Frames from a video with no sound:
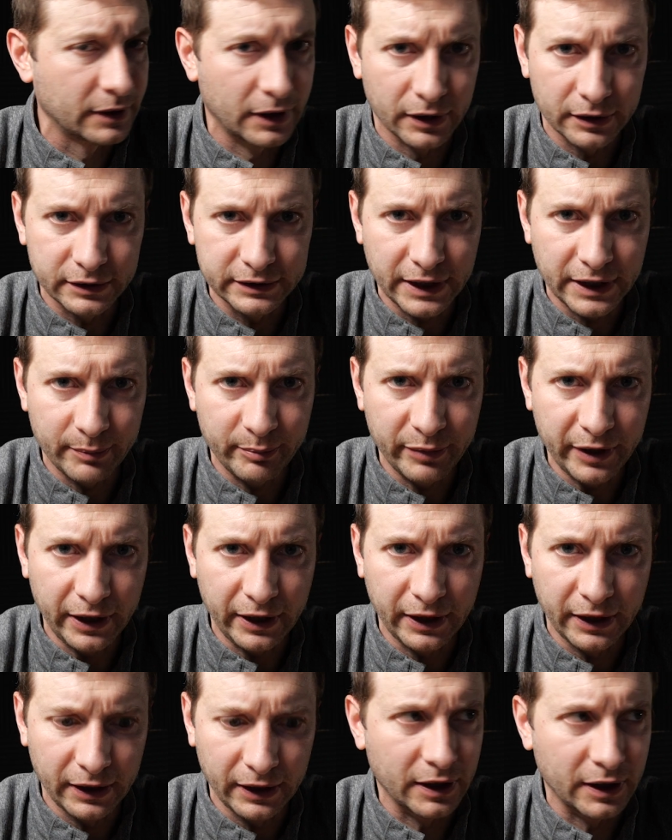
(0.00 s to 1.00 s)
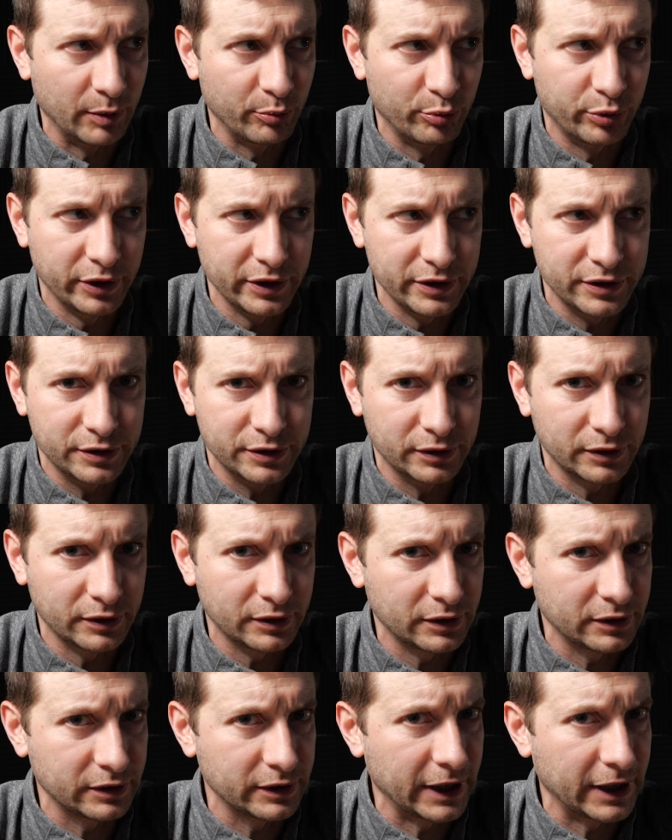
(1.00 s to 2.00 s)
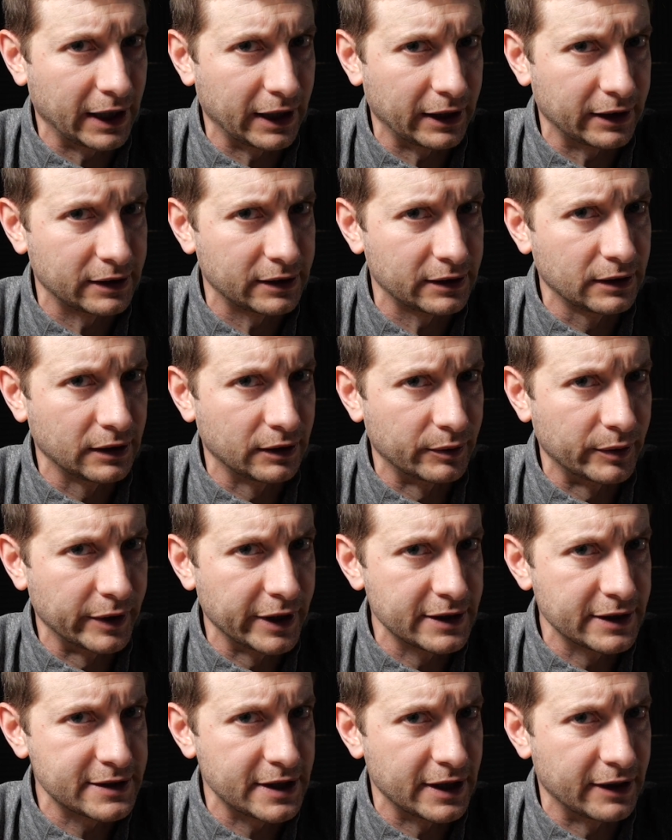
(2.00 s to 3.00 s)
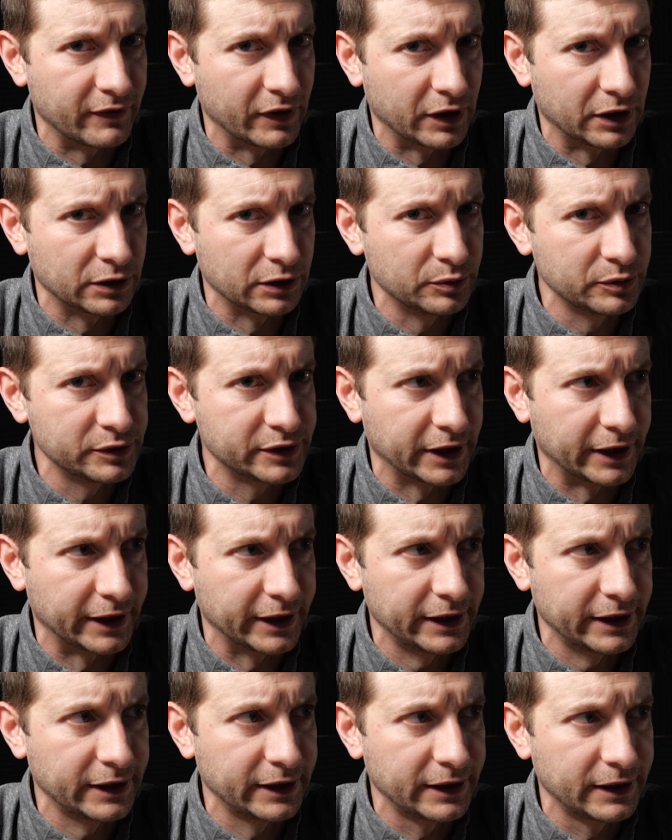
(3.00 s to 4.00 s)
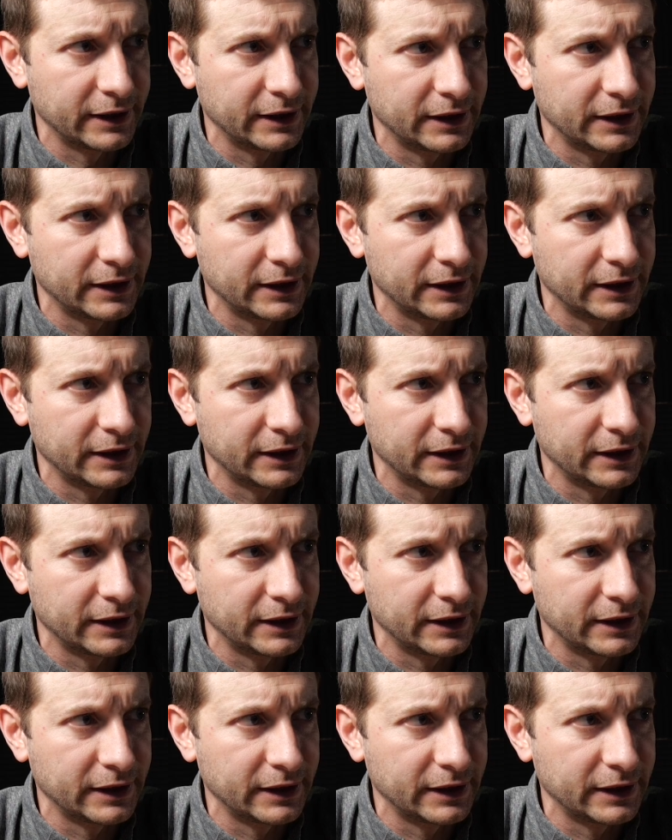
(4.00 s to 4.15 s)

How could that be? I'm pretty sure that arrays have includes on it.